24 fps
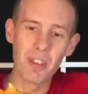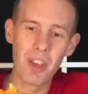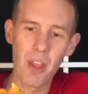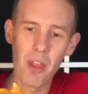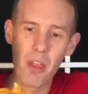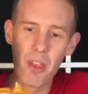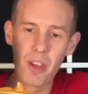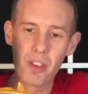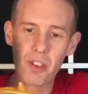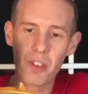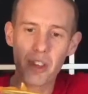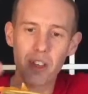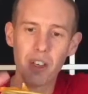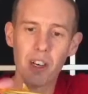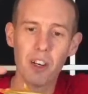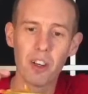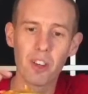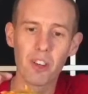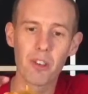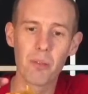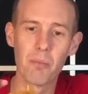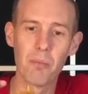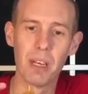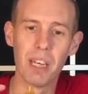this
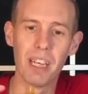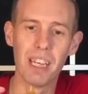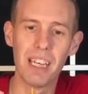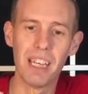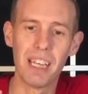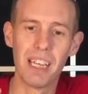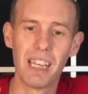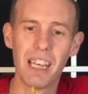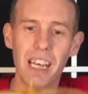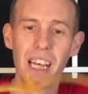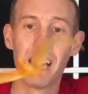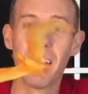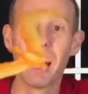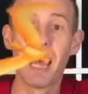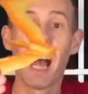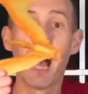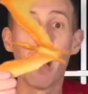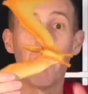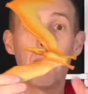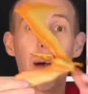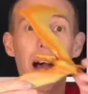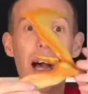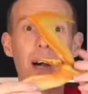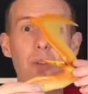cost me
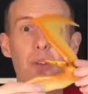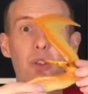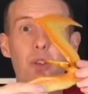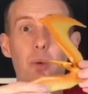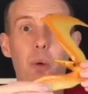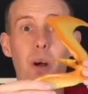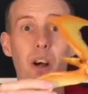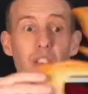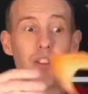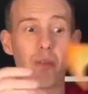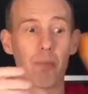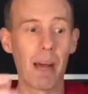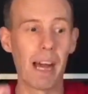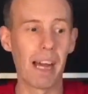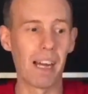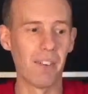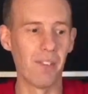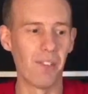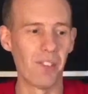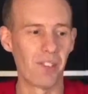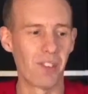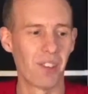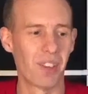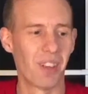about
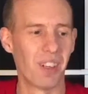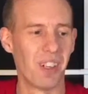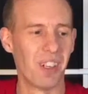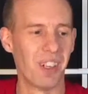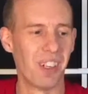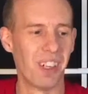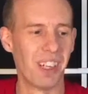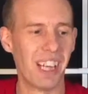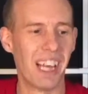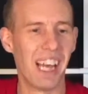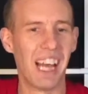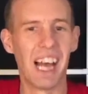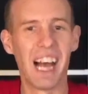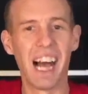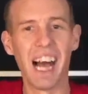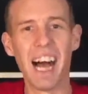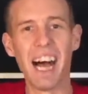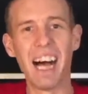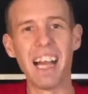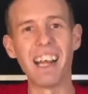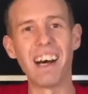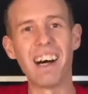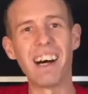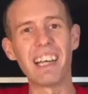£12.
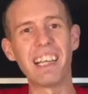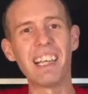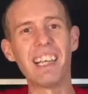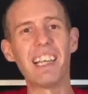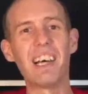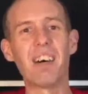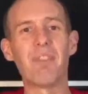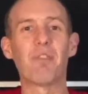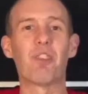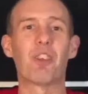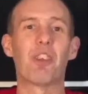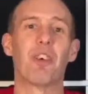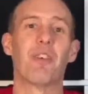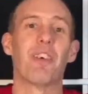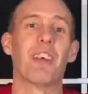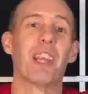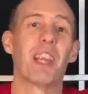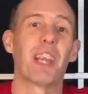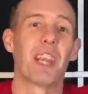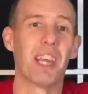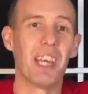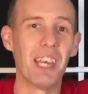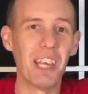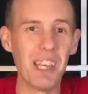And I love doing
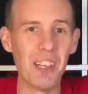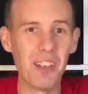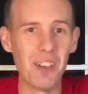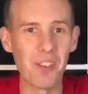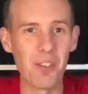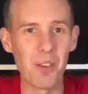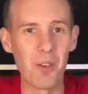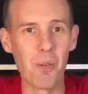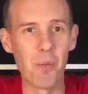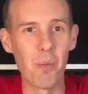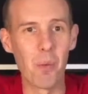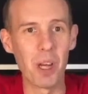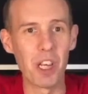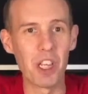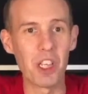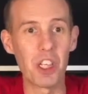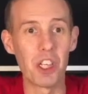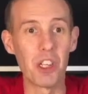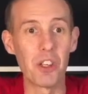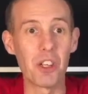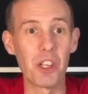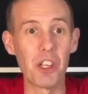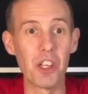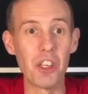things which
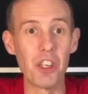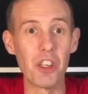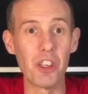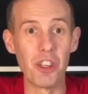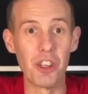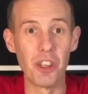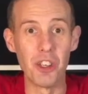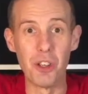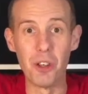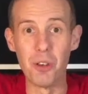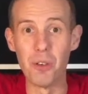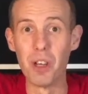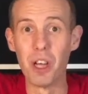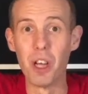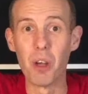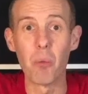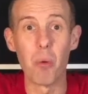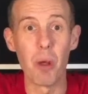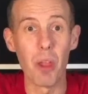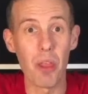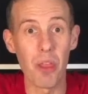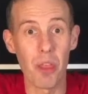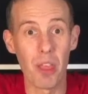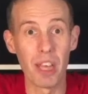you can do
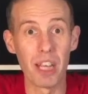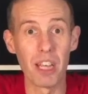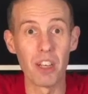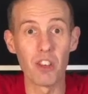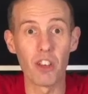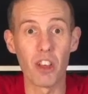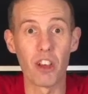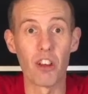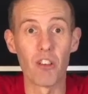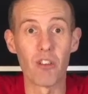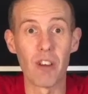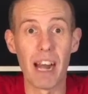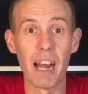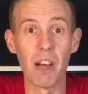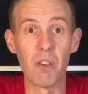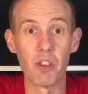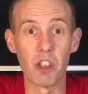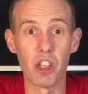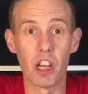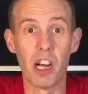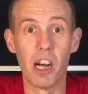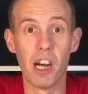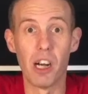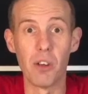with things around
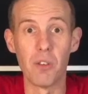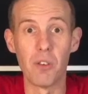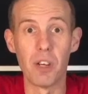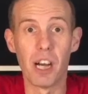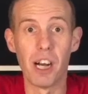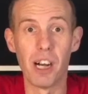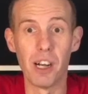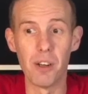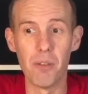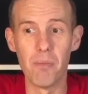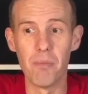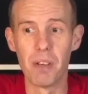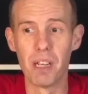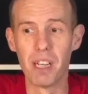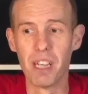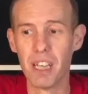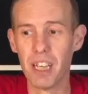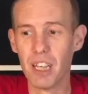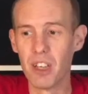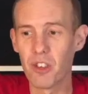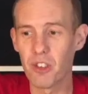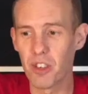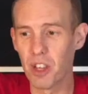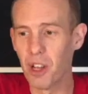your own home.
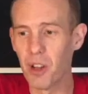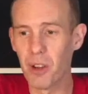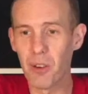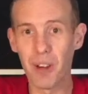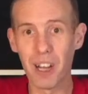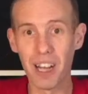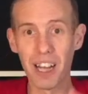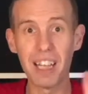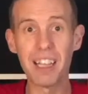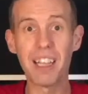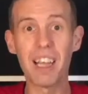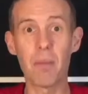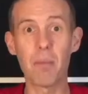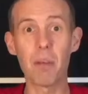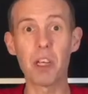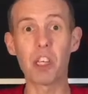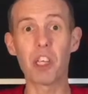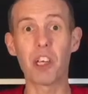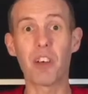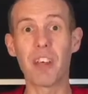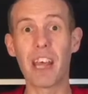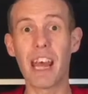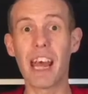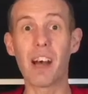So let me
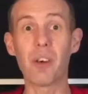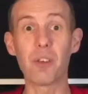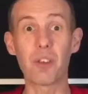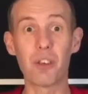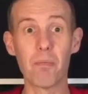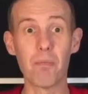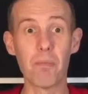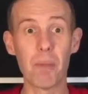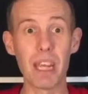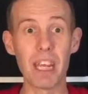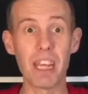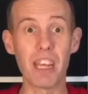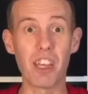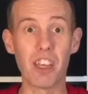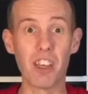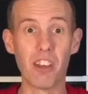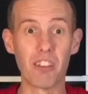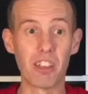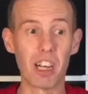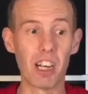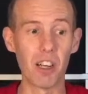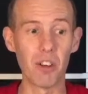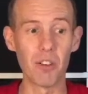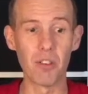show you how to make your
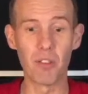own